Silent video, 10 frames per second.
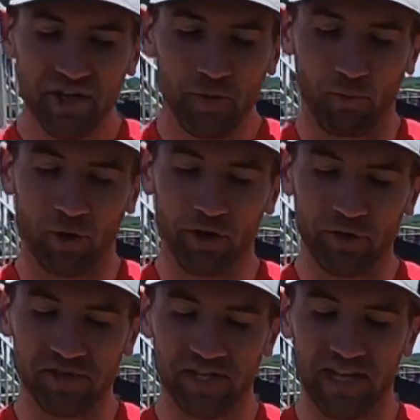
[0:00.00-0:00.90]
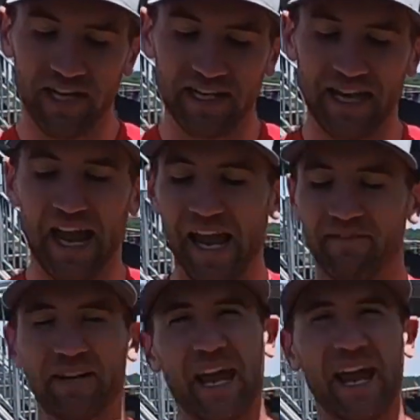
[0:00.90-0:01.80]
we're using an
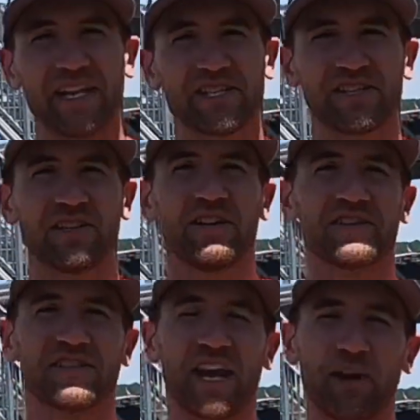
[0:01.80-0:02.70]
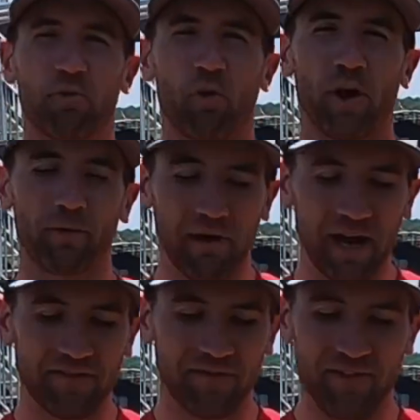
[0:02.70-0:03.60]
Avid X St. Croix
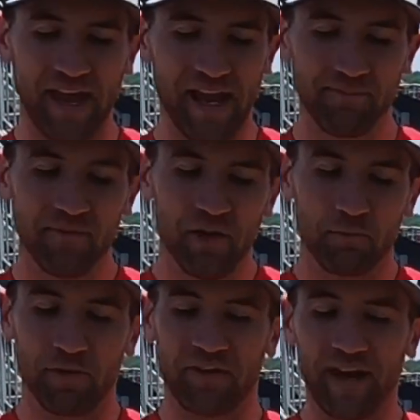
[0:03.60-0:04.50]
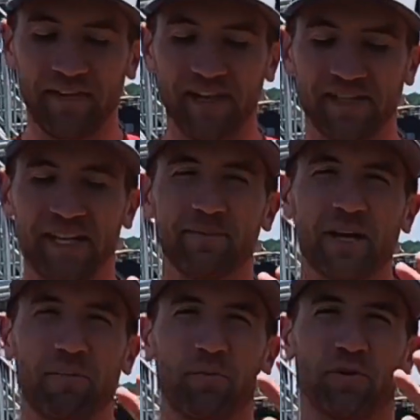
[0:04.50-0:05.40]
rod for that. We've got that teamed
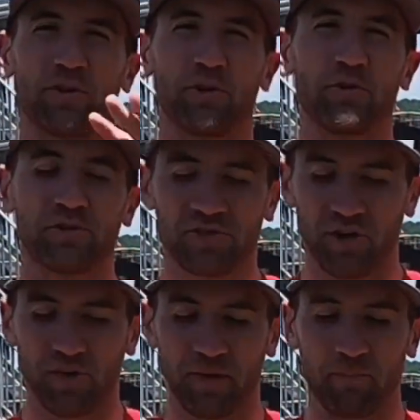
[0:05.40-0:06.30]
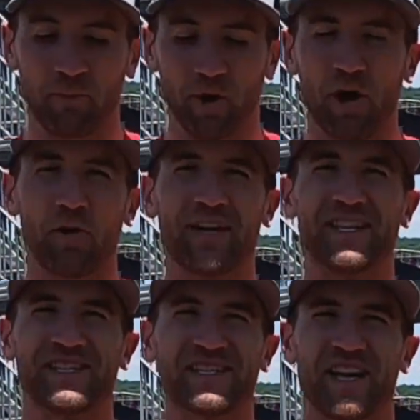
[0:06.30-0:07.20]
up with a Lew's Tournament Pro and
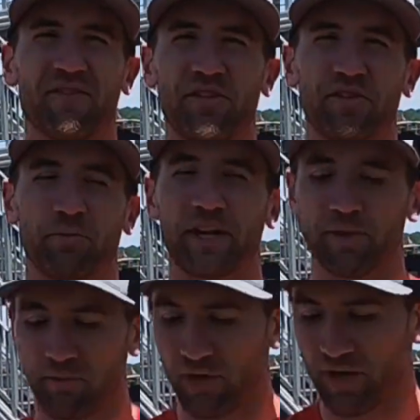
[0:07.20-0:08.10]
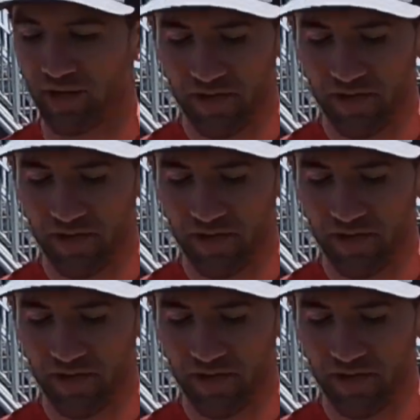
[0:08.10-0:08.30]
a 7.3-to-1.